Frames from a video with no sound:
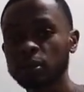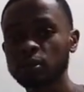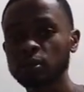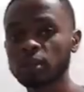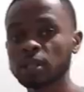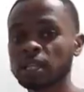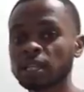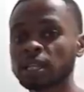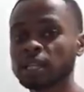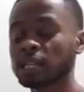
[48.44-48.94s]
to
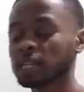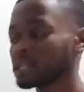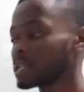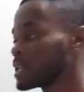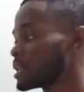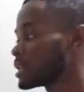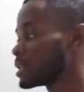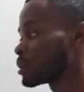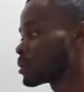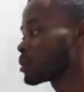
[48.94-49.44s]
the
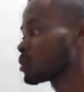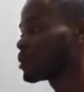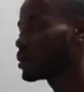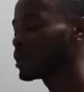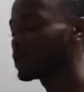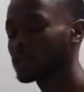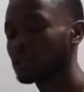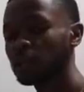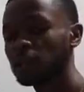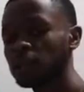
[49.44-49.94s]
real
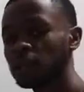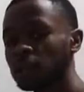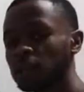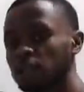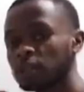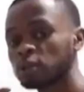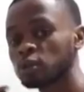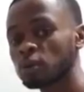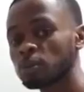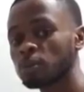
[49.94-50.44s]

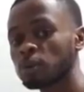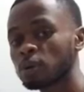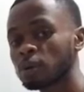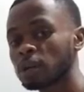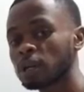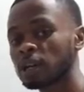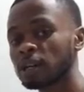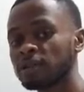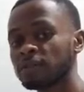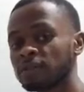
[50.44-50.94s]

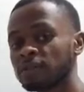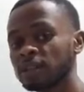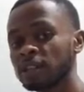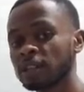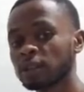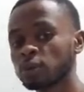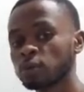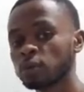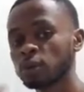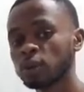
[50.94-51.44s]
topography
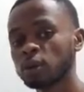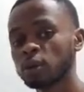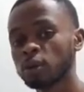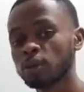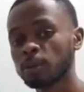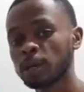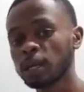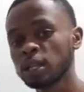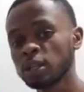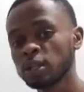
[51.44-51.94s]
that we
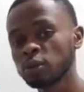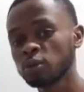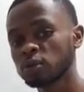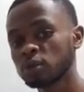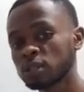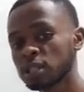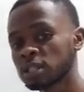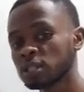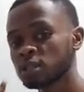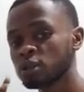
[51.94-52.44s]
normally
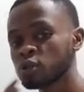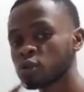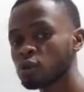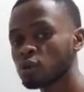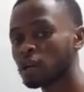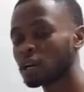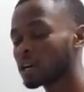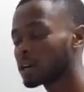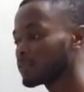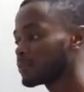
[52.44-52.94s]
use as
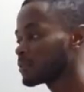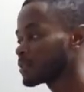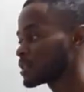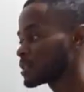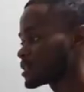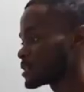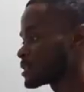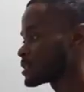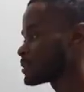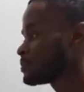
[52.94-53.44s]

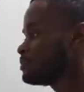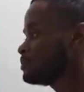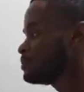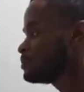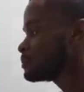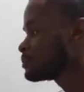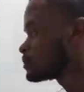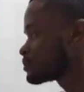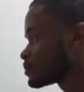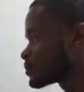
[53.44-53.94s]
geographers.
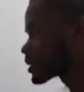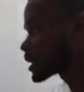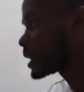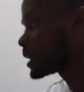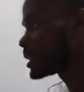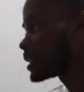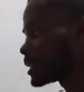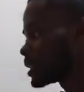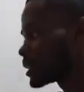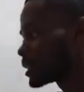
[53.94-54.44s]

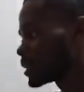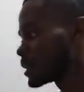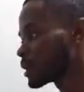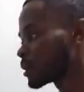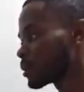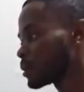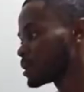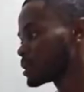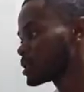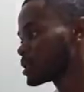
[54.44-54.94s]
And
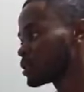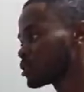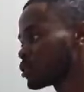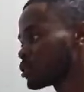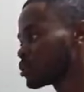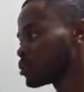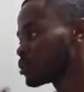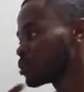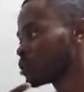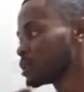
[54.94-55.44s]
question
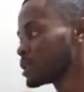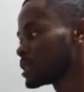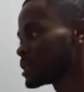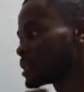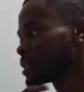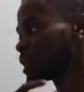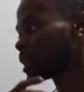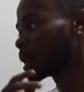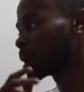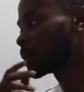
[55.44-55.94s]
two is
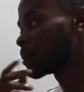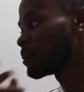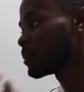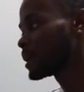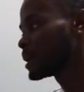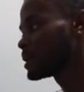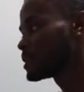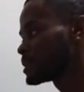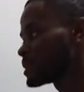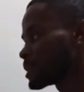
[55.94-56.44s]
like a
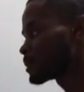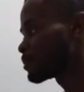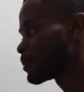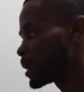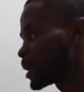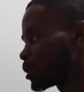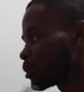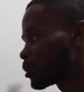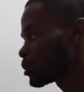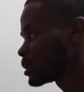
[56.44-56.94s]
basic
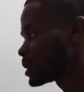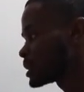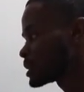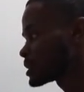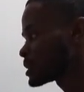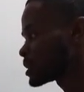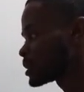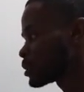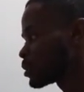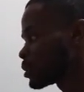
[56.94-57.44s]
micro
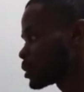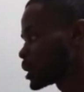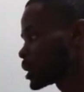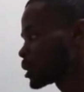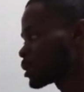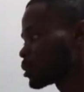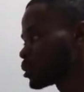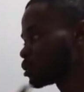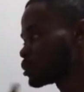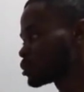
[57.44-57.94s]
lesson on a
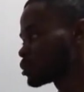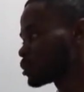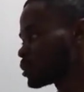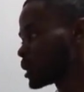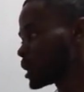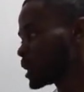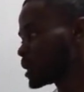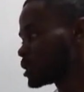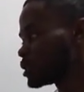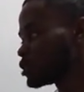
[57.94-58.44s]
contour
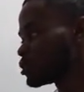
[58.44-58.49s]
line